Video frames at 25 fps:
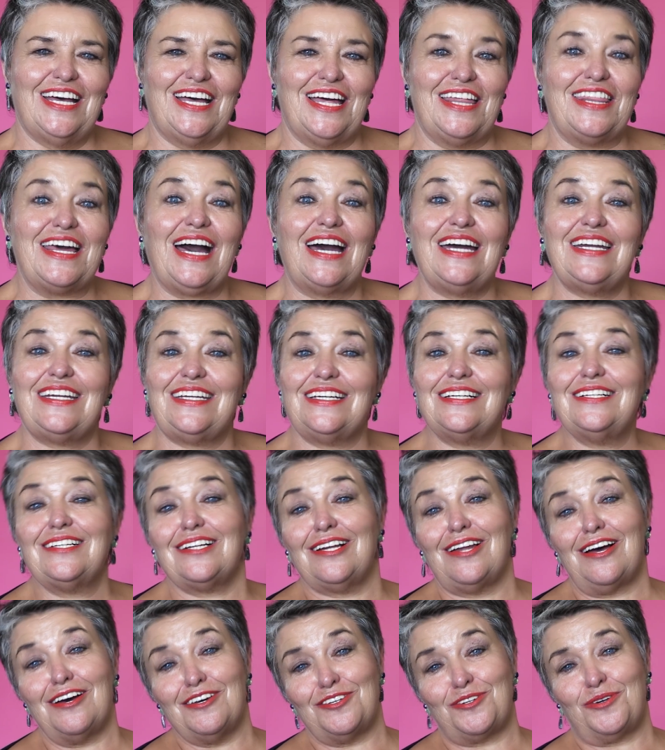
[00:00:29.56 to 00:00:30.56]
The ideal
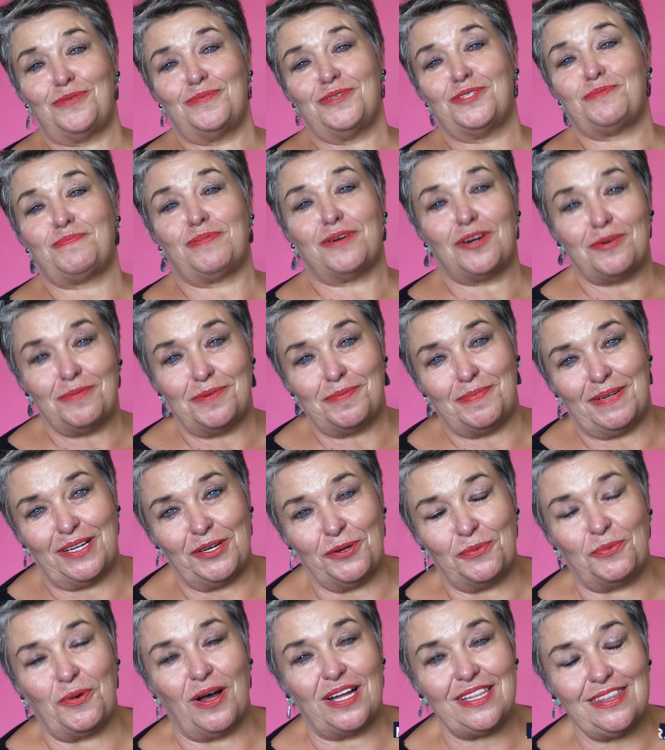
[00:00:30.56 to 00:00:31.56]
classroom is probably
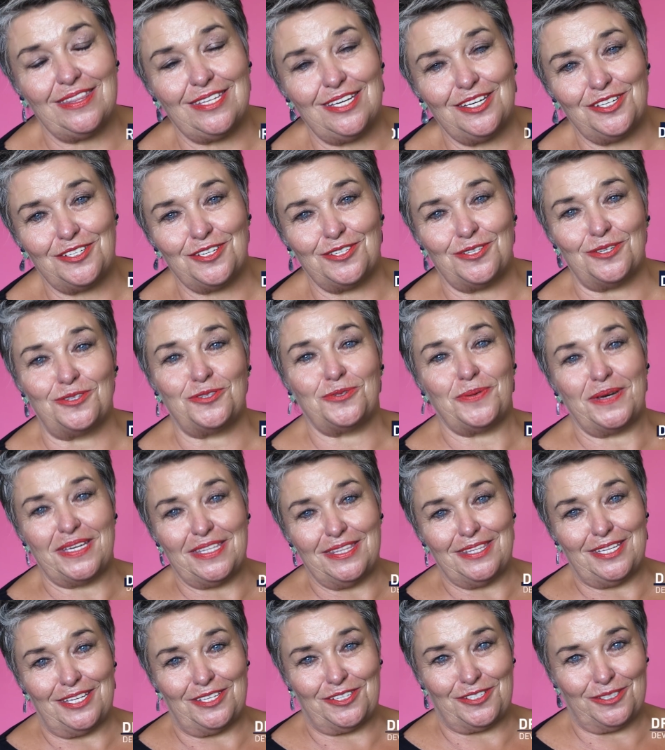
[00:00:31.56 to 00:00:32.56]
one teacher to
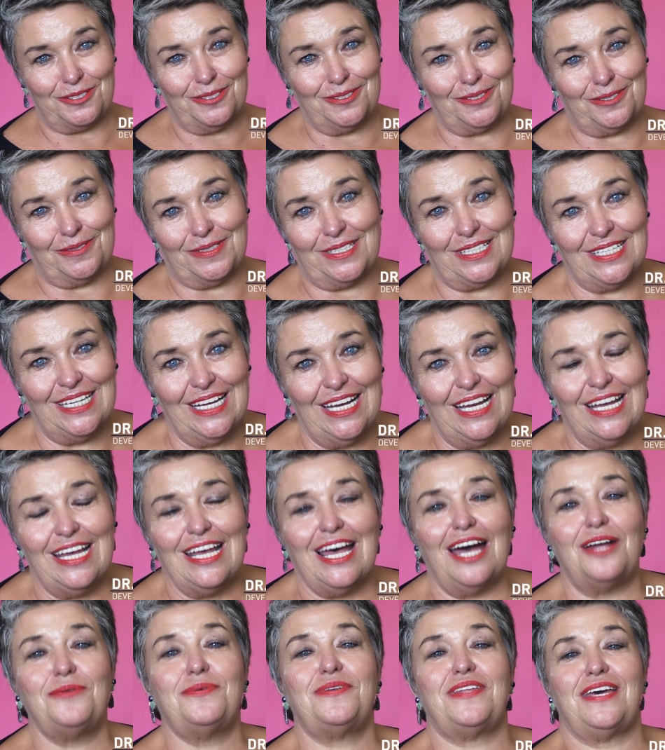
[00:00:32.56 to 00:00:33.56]
20 children,
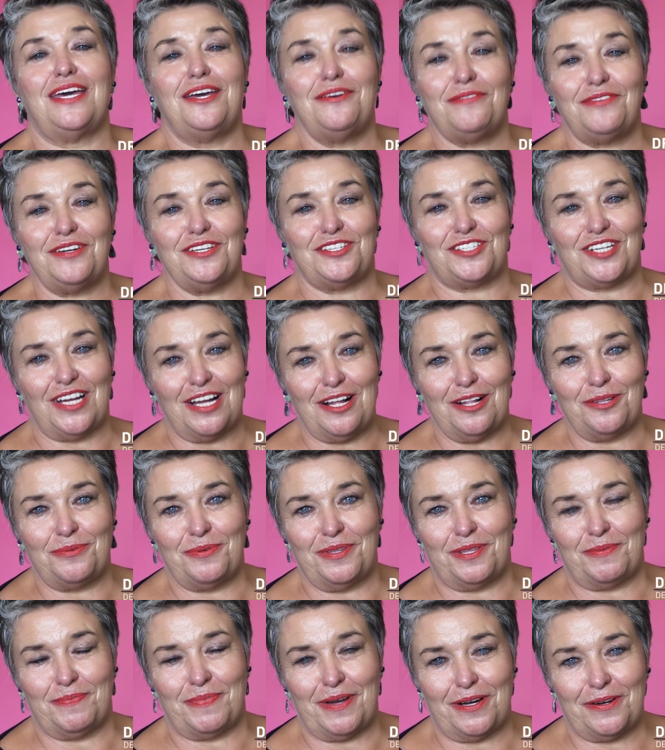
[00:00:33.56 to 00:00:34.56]
and with every child
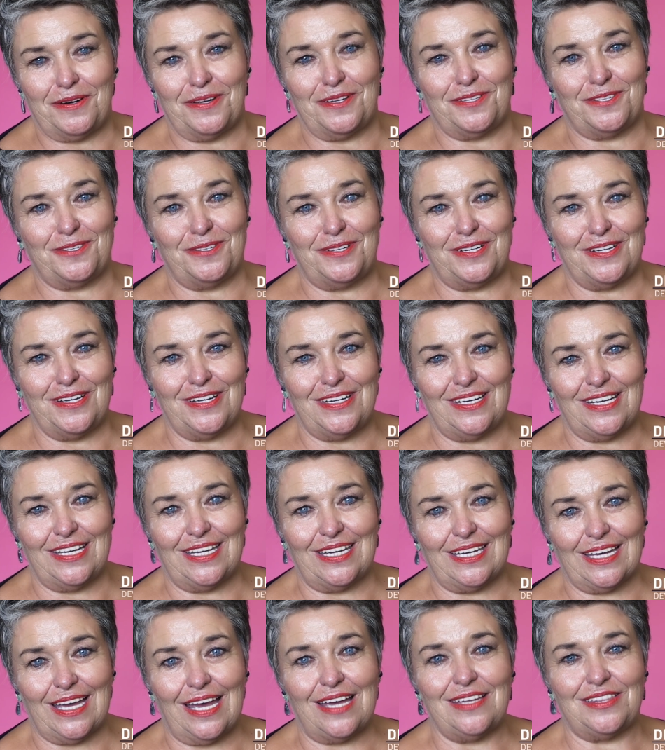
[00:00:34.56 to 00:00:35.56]
with a barrier to
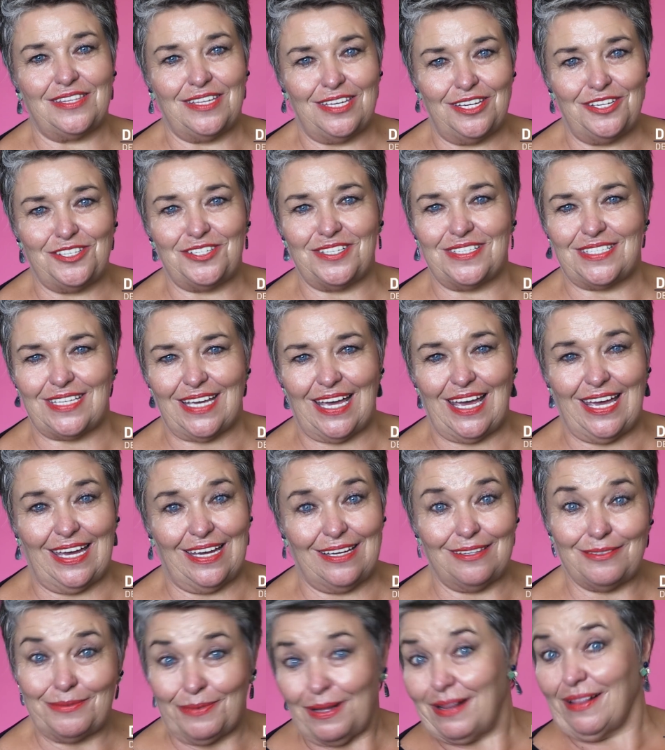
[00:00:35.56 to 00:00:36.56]
learning, a teacher's
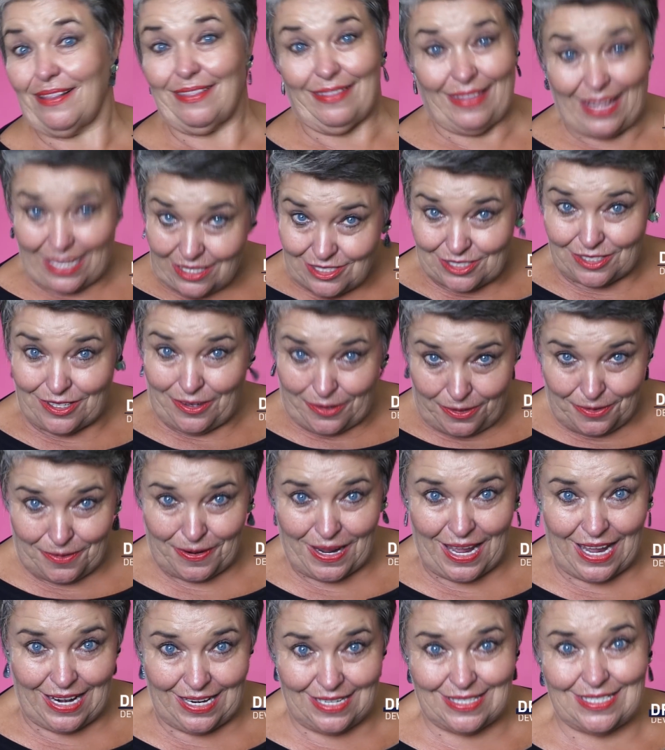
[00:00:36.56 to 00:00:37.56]
aide. Well, that's not a
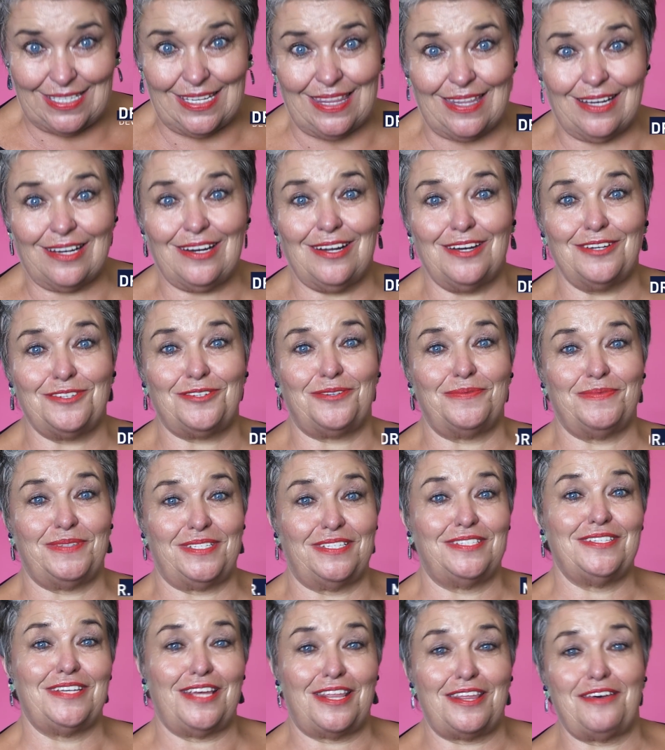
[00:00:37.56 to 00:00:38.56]
reality in the classrooms
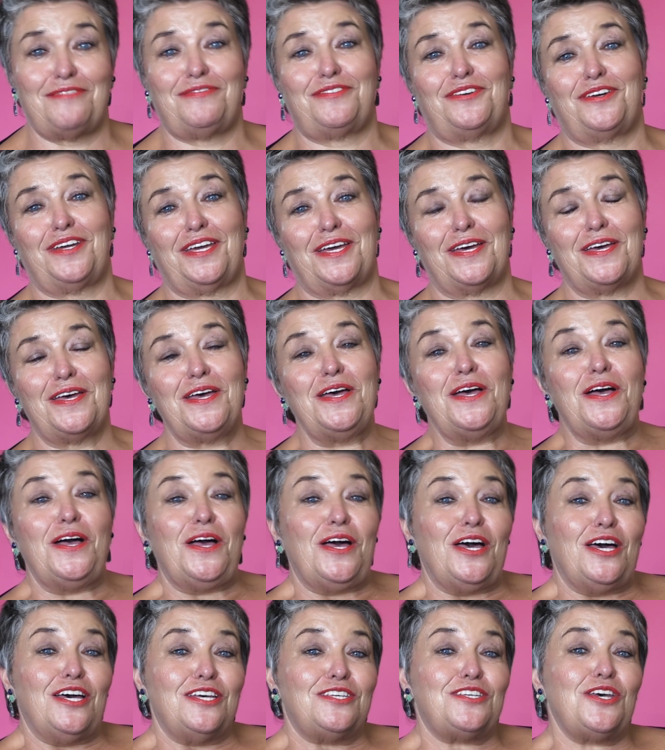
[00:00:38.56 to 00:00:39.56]
in South Africa.
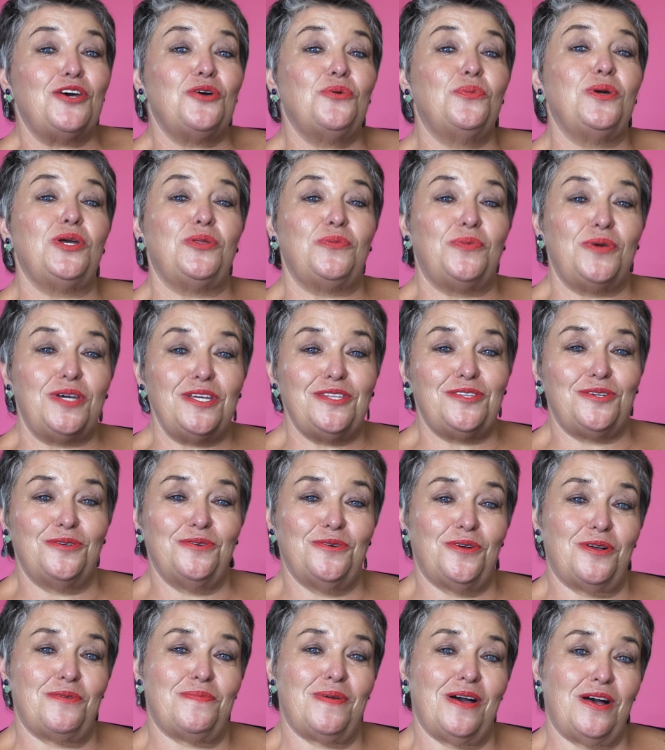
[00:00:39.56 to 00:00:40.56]
So when we
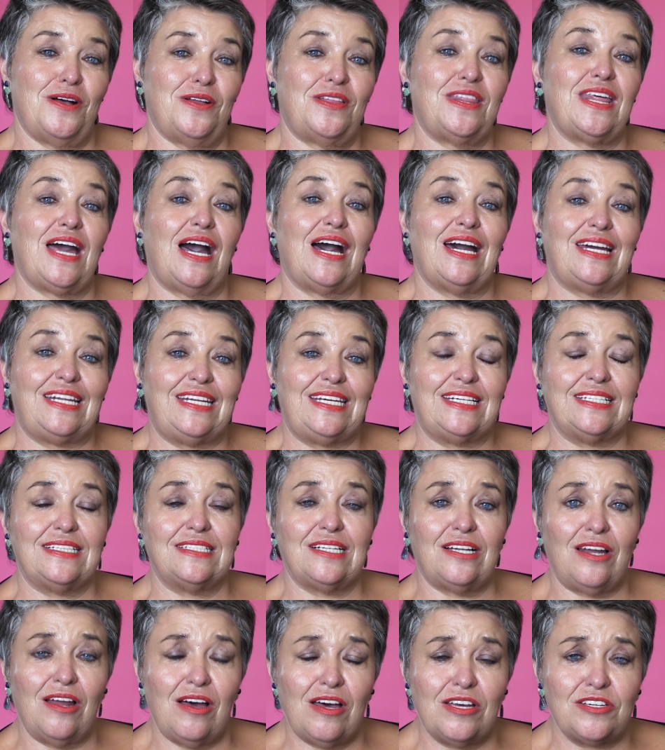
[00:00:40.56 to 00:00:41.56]
talk about the ideal
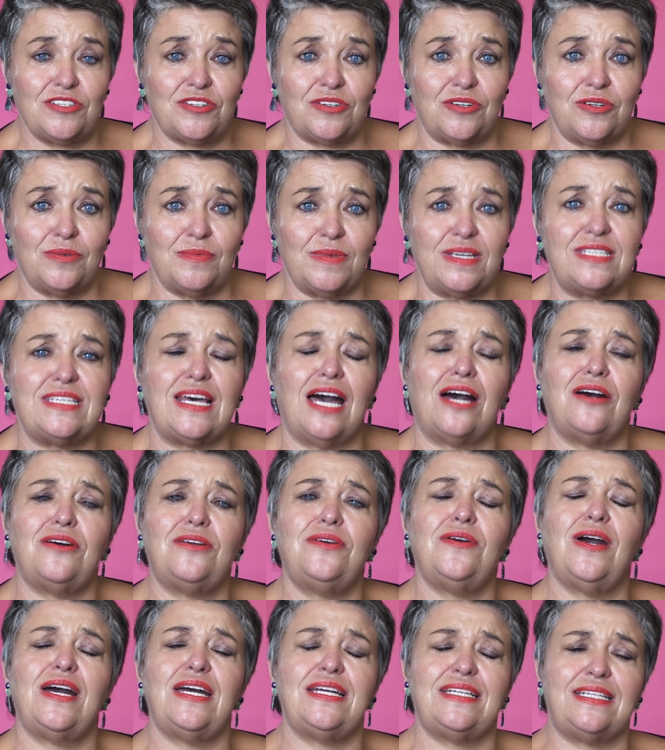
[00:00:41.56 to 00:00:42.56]
classroom, is how
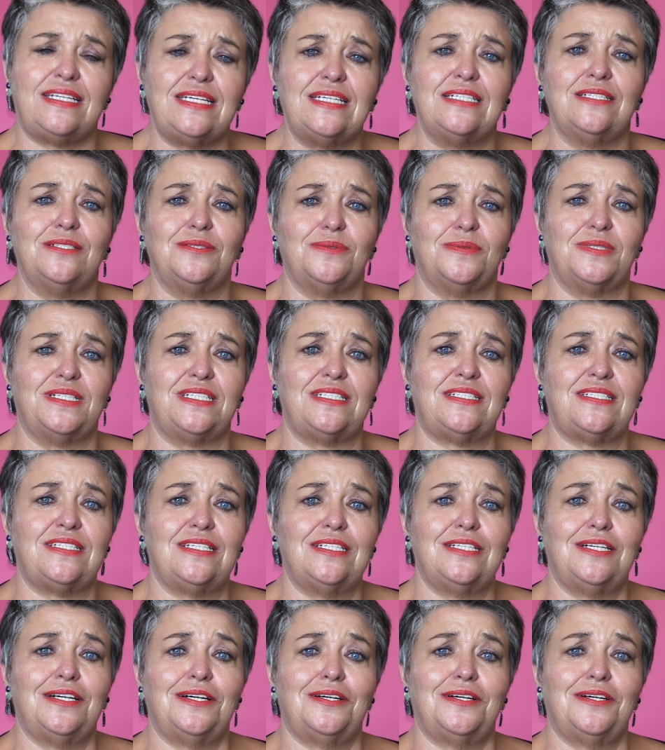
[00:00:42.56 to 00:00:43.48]
do I deal with